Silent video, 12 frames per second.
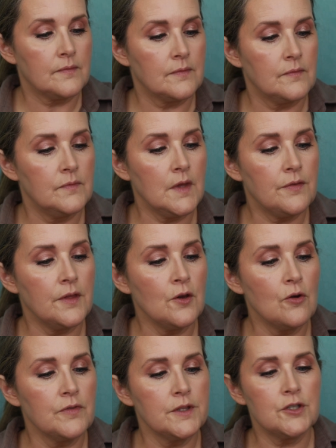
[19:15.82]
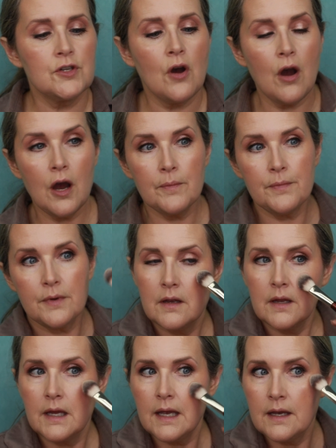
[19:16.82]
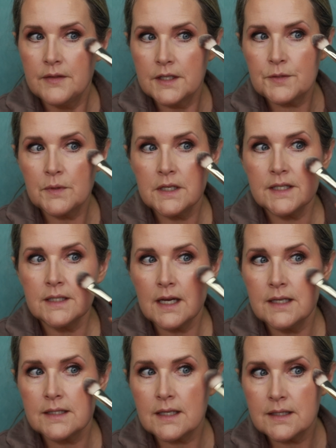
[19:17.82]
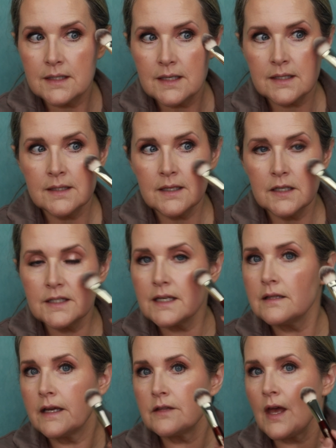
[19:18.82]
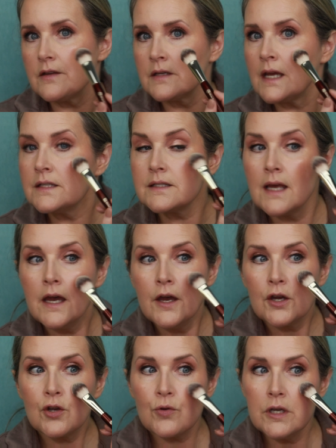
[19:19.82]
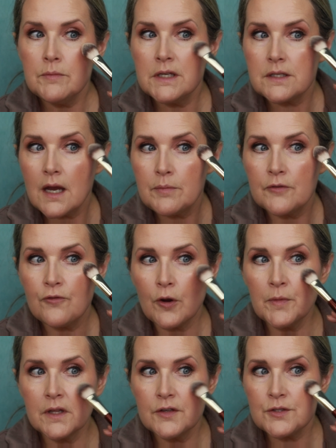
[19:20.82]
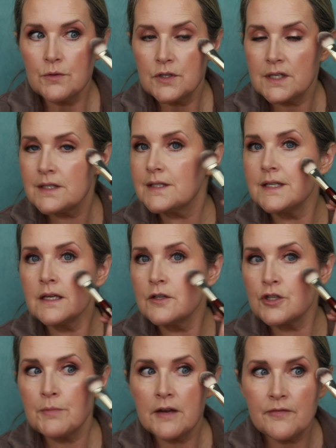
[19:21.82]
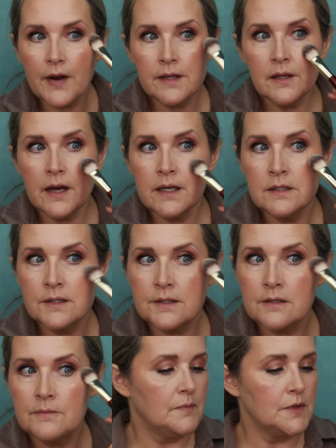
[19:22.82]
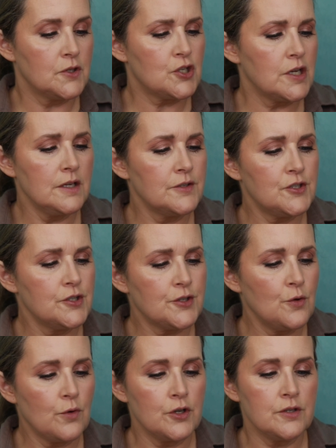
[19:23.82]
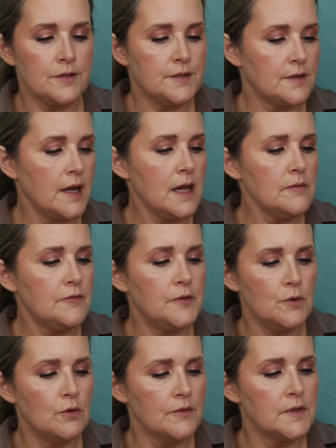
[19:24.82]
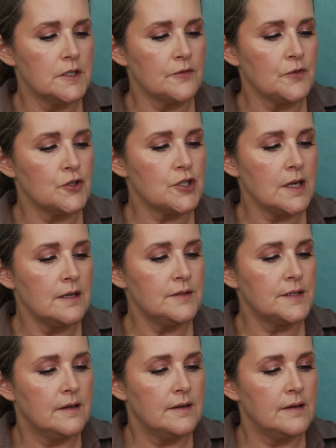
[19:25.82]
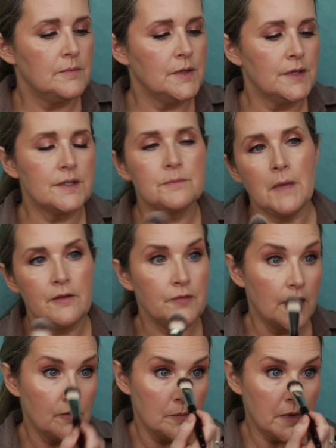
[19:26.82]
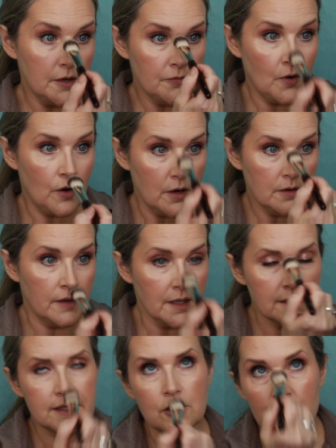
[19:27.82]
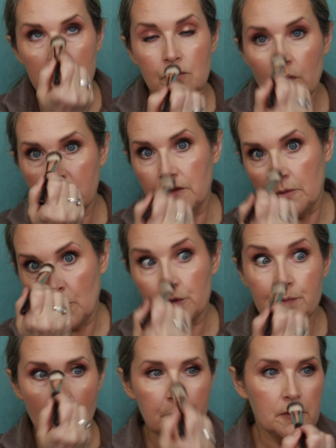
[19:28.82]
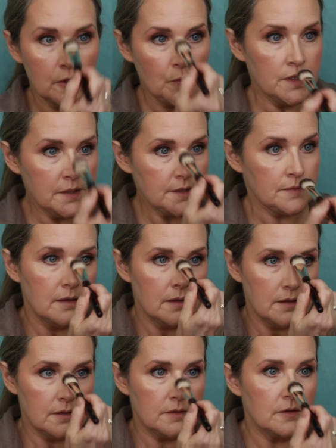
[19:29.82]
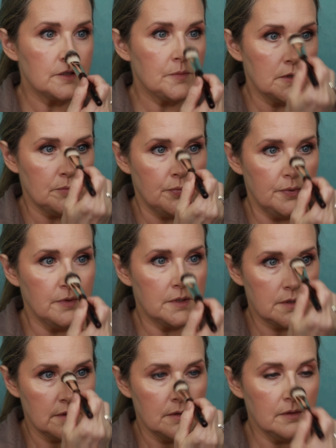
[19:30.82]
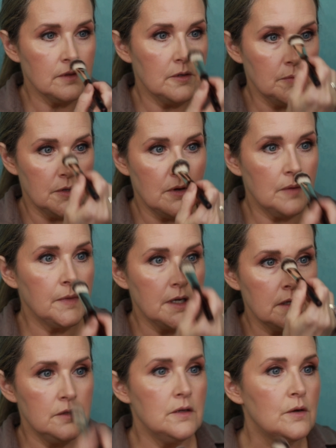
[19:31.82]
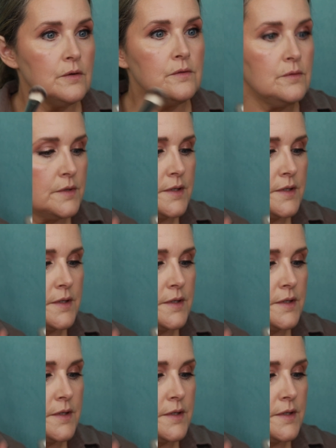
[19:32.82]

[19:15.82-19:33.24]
Nothing over the top. And this one is nice because it doesn't, it's like that nice creamy type of formula, so it doesn't sink into my fine lines. The shade is just gorgeous. I have a few of the different shades, but this is my favorite by far. I think it's actually one of their most popular ones. So I just want to put a little bit on my nose.